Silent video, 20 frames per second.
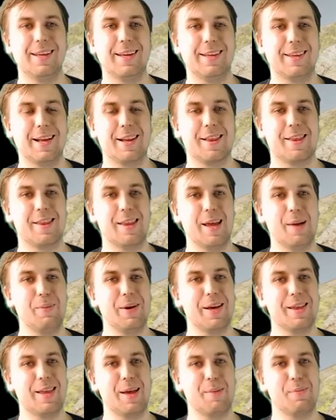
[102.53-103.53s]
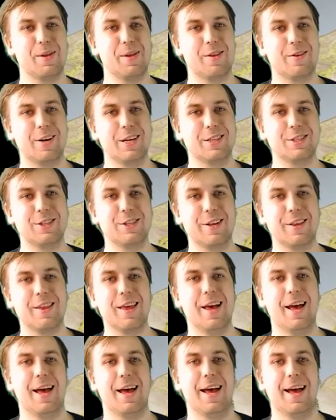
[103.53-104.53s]
Detailed step-by-step -step
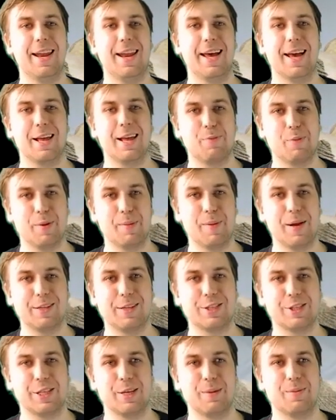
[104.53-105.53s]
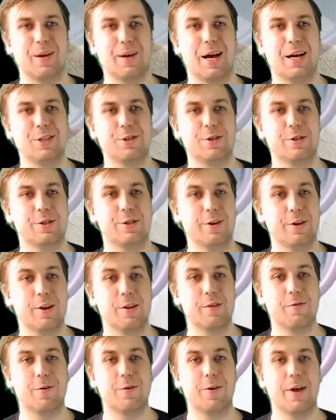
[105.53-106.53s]
instructions and expert mentorship guide
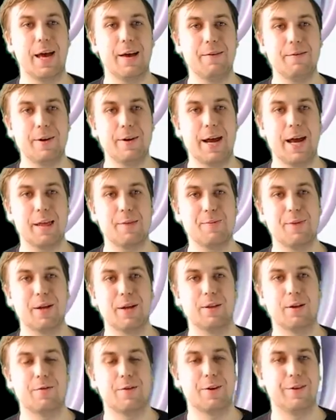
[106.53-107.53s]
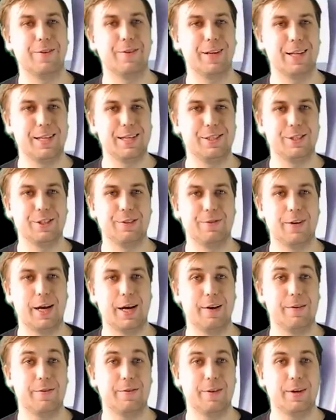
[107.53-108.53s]
students through every aspect of Unreal Engine
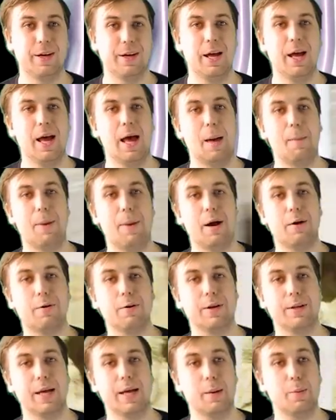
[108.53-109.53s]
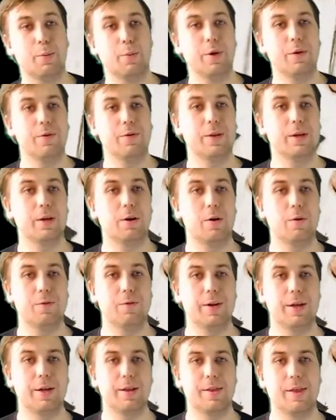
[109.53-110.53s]
5, empowering them with the
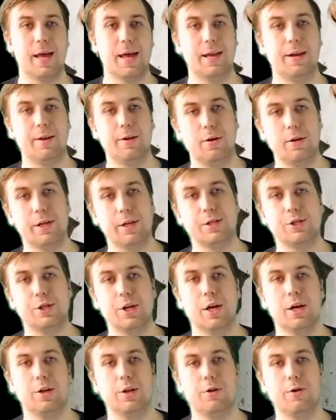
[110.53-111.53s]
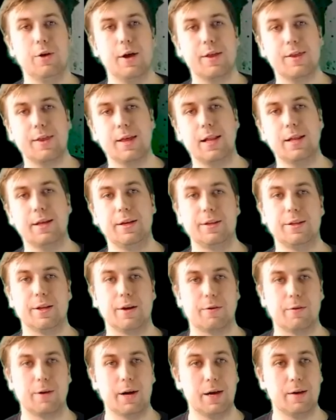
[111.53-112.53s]
confidence and knowledge to excel in
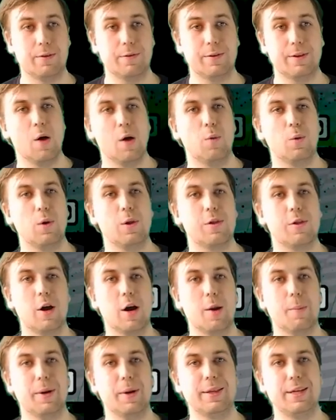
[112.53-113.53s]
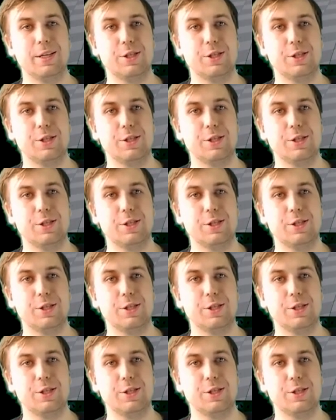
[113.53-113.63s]
their craft. We'll start by